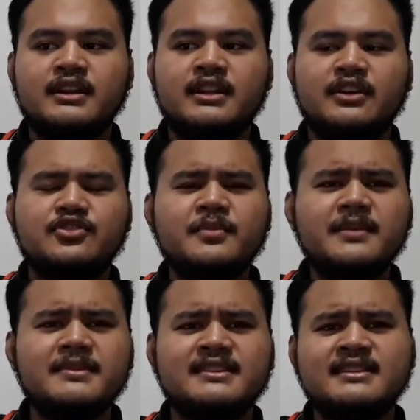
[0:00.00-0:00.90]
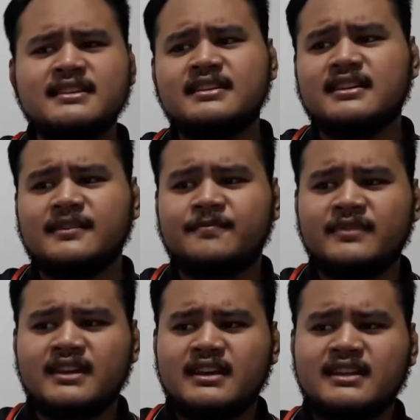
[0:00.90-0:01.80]
Now you might be thinking,
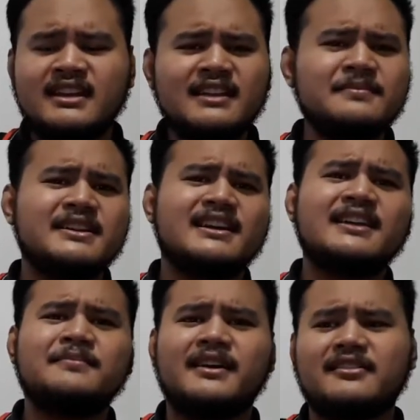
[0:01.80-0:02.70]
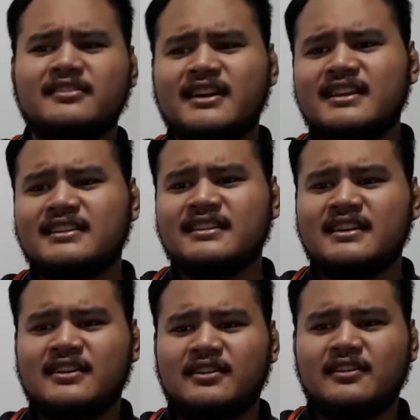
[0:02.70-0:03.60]
it can't be that bad, right?
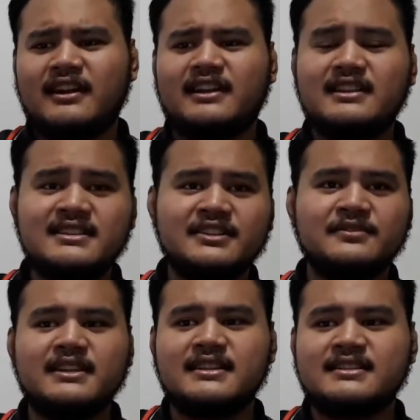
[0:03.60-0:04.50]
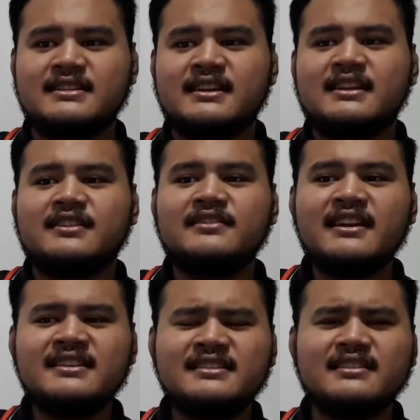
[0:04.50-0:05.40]
Alright, listen to this. The
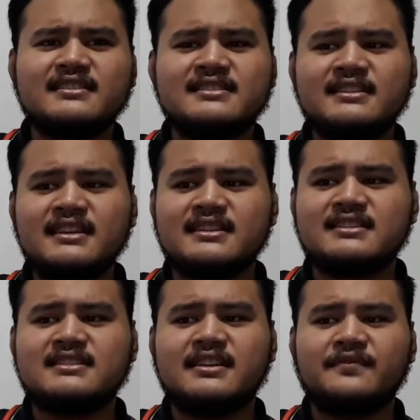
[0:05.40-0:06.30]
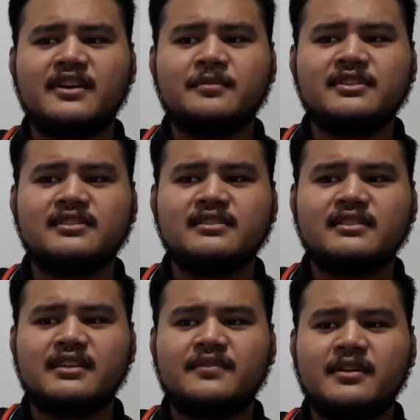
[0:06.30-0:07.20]
United States
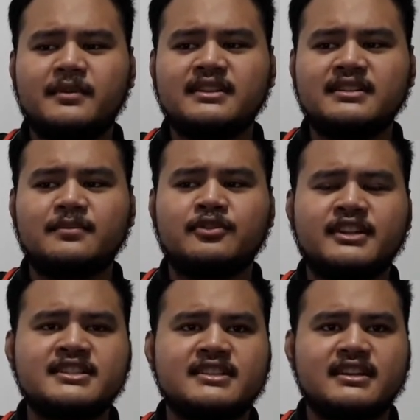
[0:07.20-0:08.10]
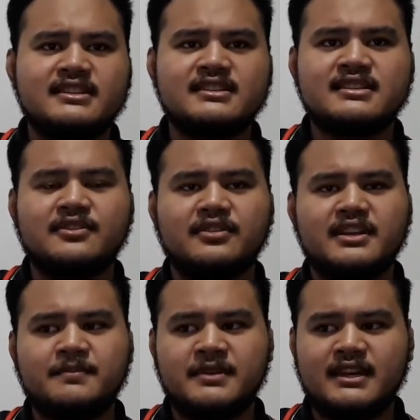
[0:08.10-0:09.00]
Environmental Protection Agency, or
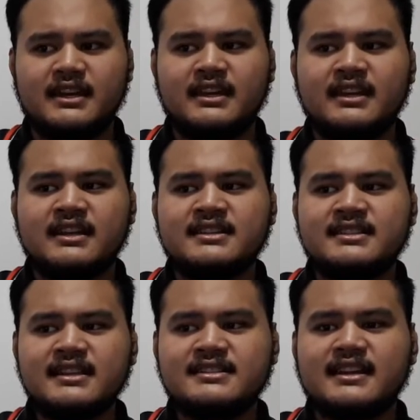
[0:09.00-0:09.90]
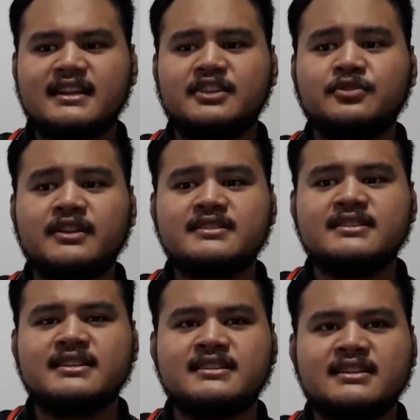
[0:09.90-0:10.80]
EPA, states that in
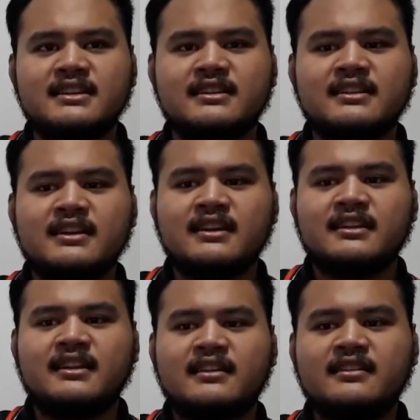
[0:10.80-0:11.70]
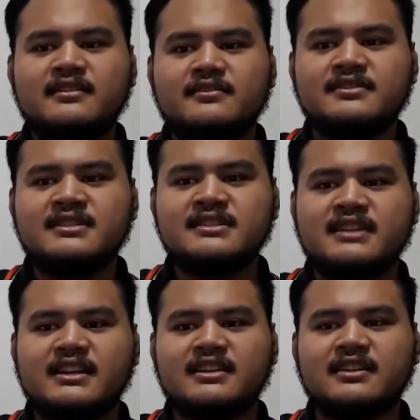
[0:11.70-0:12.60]
2016, they researched
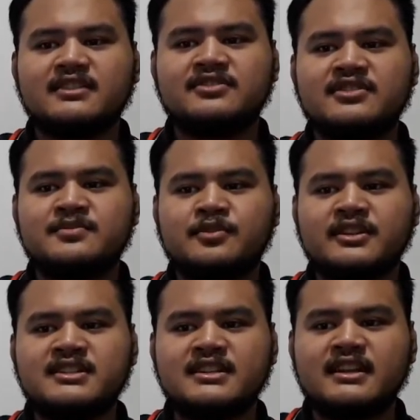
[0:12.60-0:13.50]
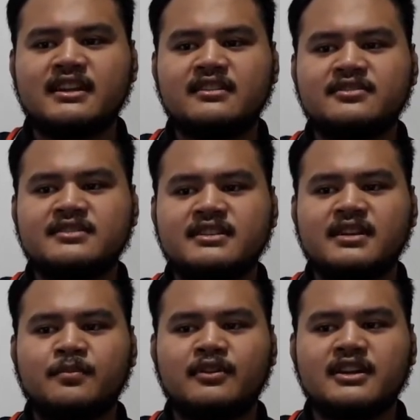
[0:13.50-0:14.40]
that the transportation and
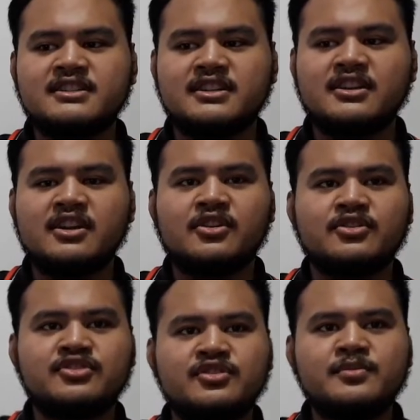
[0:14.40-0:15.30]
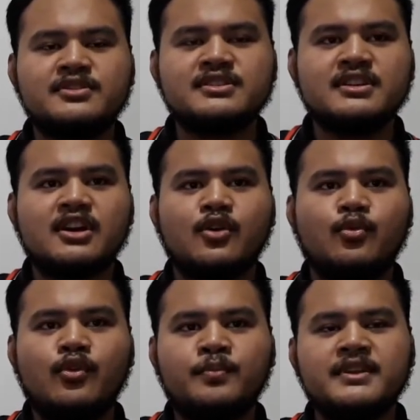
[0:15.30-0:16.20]
electricity production contributes a
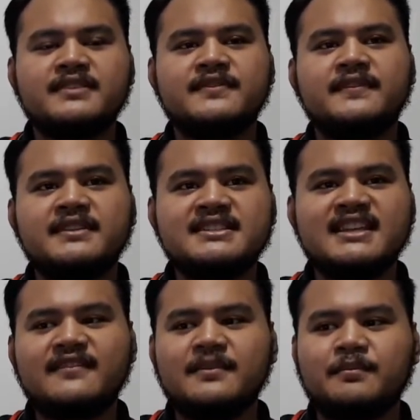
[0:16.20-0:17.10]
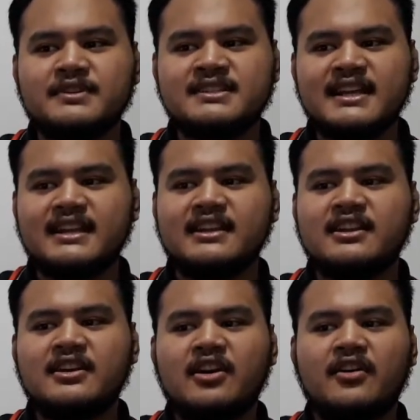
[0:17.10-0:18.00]
whopping 57%
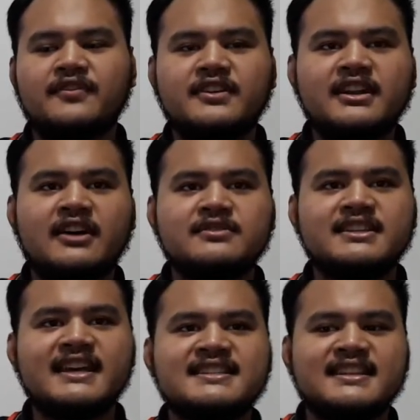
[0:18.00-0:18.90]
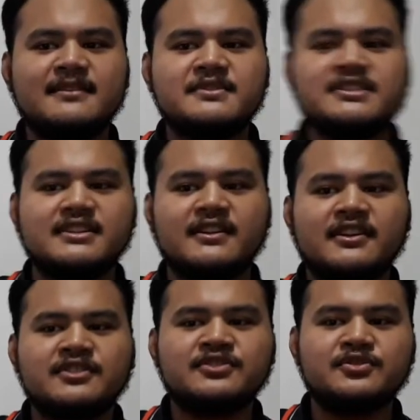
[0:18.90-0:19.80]
of greenhouse gas emission
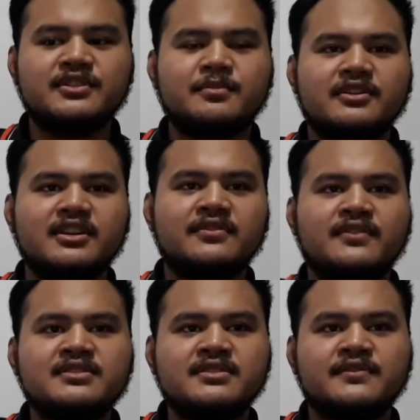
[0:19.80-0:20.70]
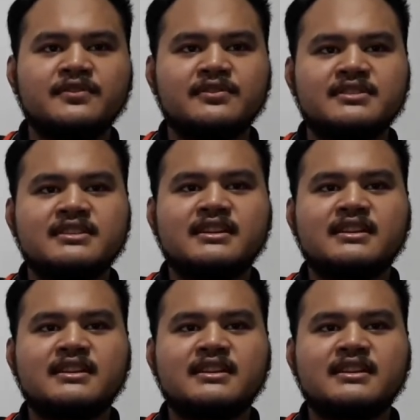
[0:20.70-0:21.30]
through the burning of fossil fuels.